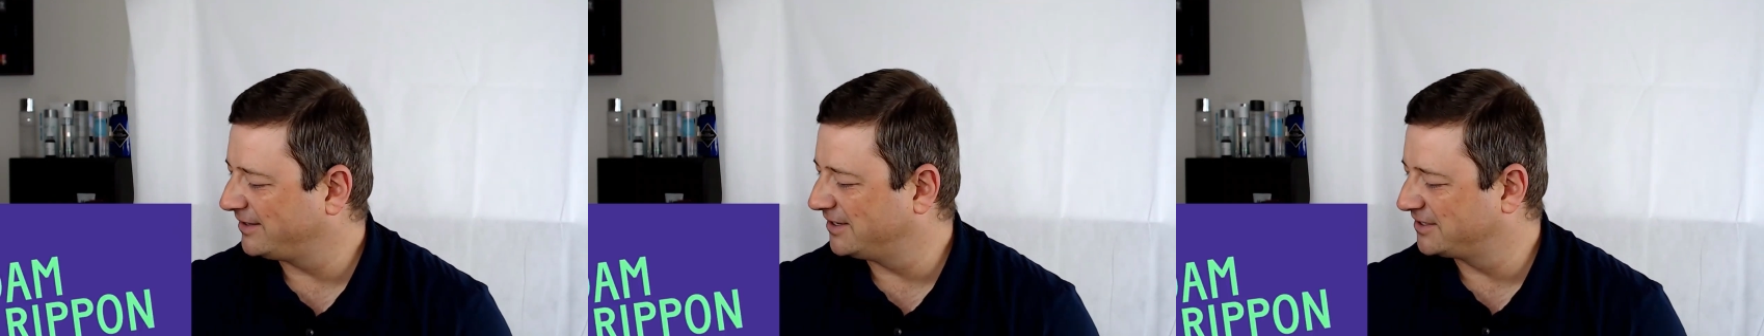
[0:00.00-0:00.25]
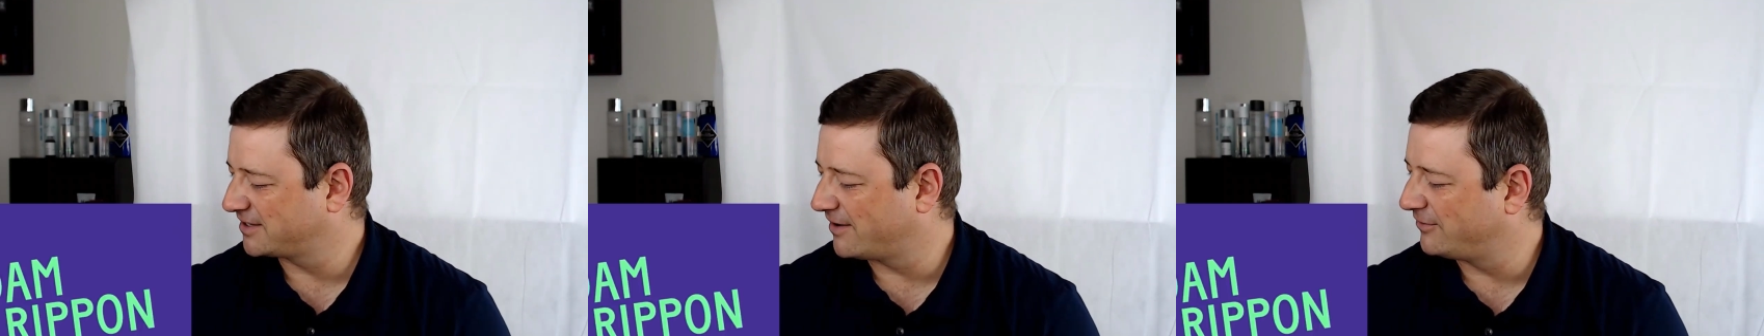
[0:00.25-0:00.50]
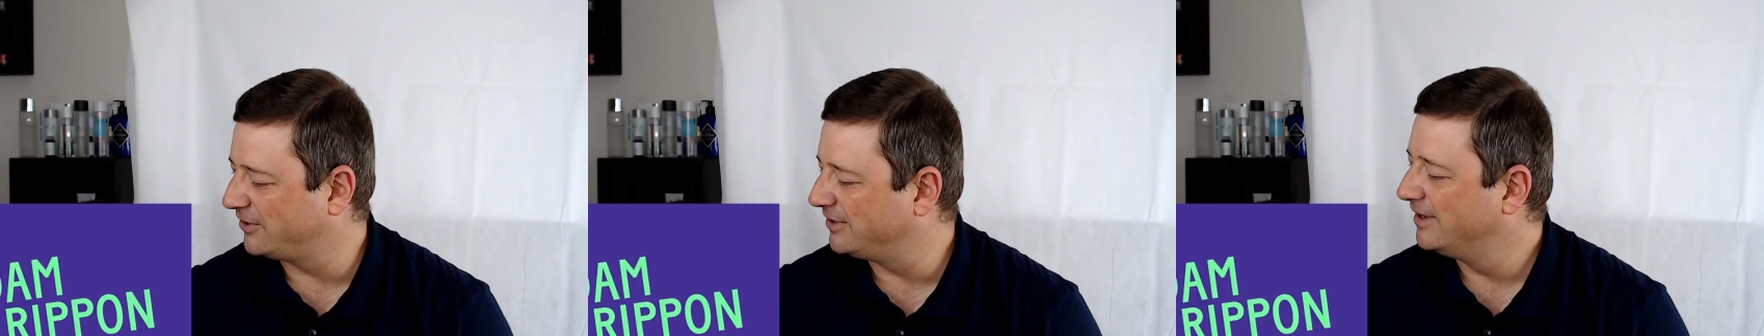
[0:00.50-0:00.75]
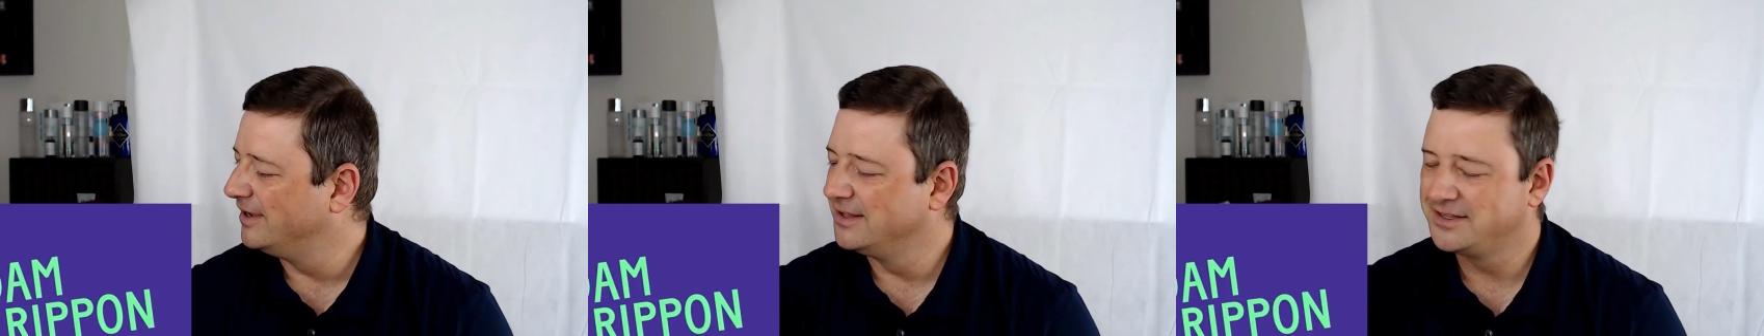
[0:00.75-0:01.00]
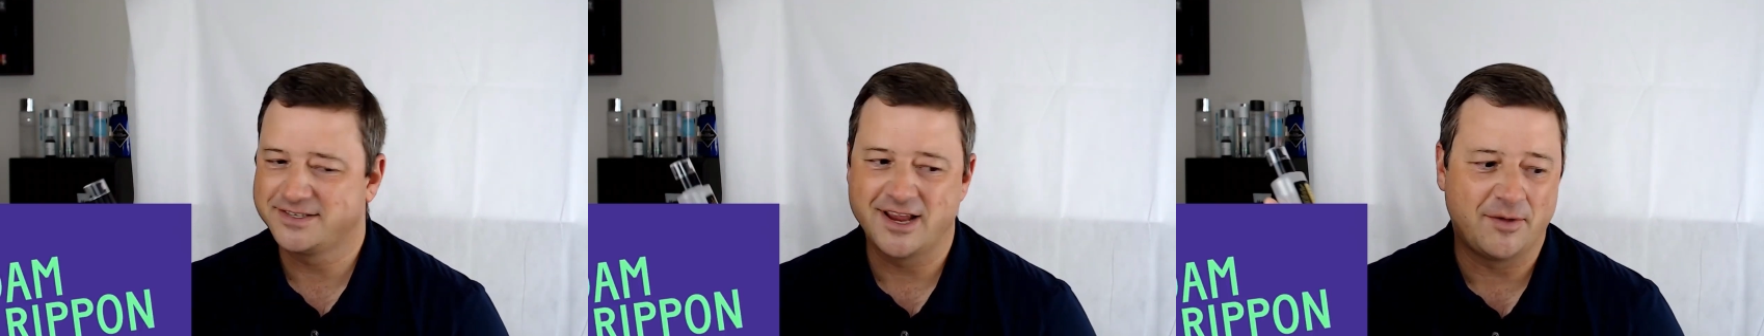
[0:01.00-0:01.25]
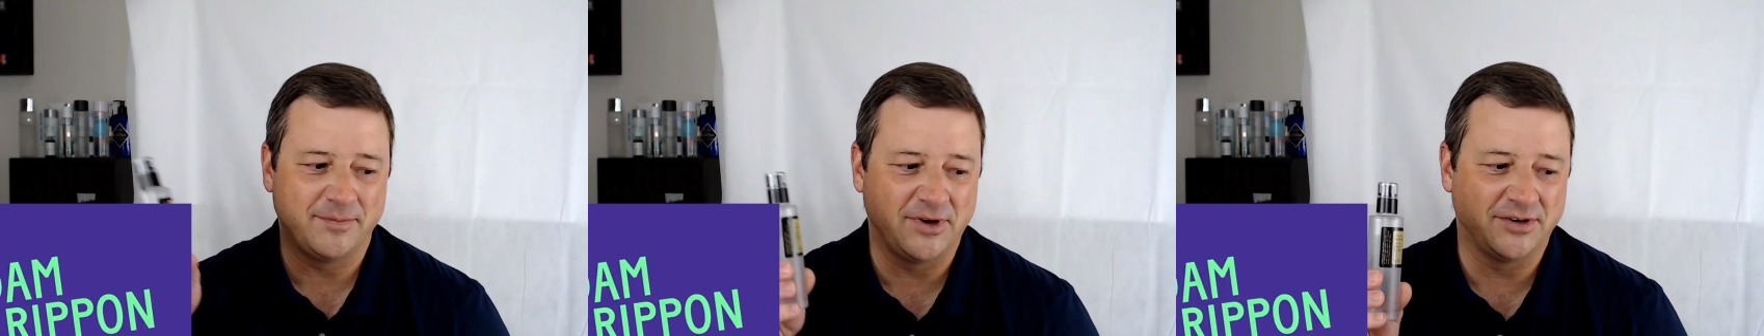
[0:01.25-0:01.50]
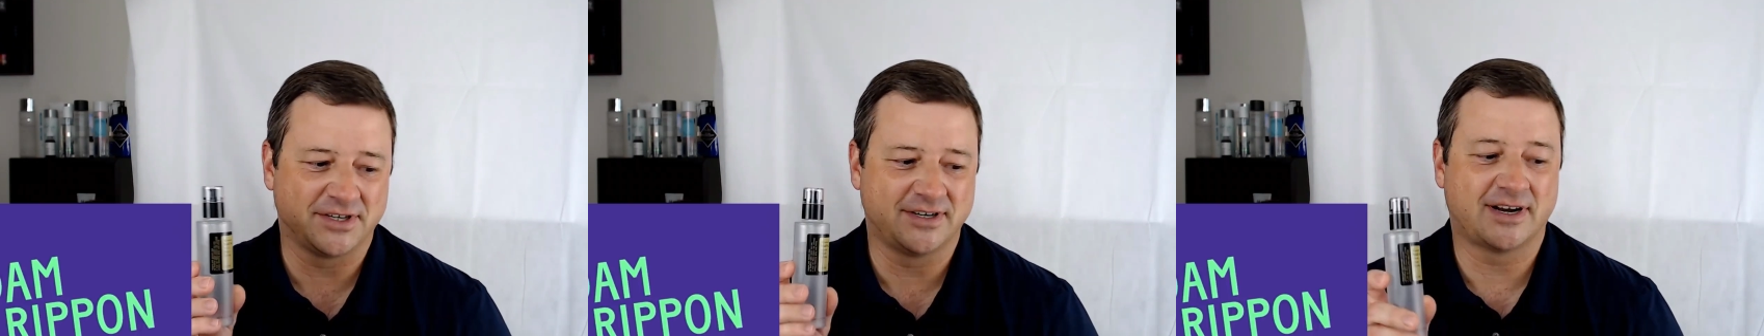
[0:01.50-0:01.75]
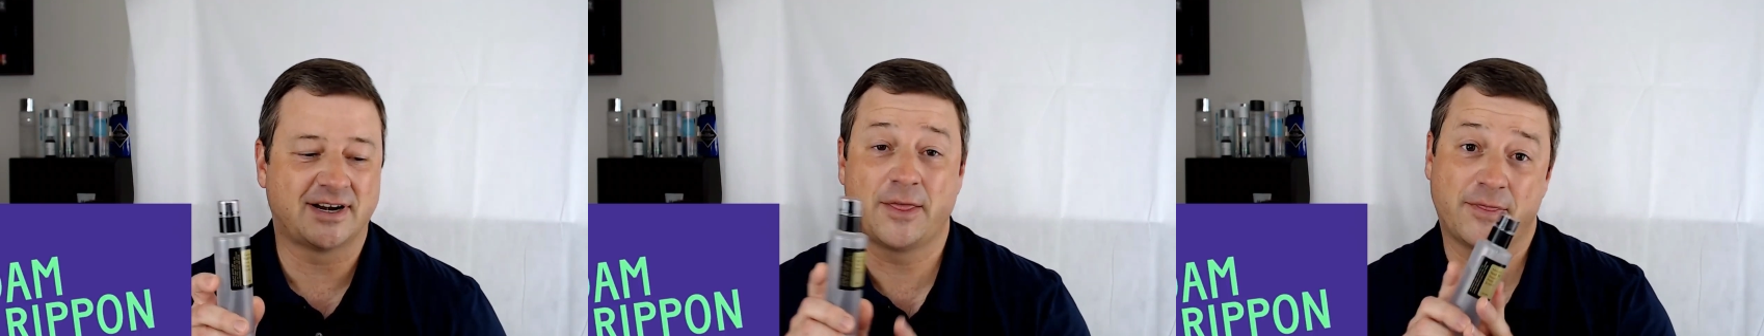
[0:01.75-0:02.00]
discovered Snail Mucin
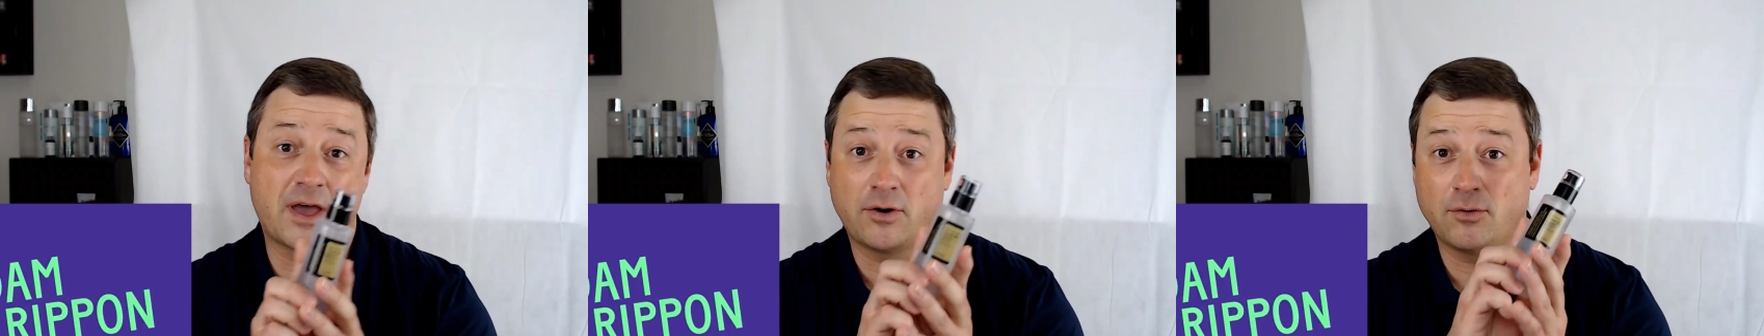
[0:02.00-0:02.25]
and I thought,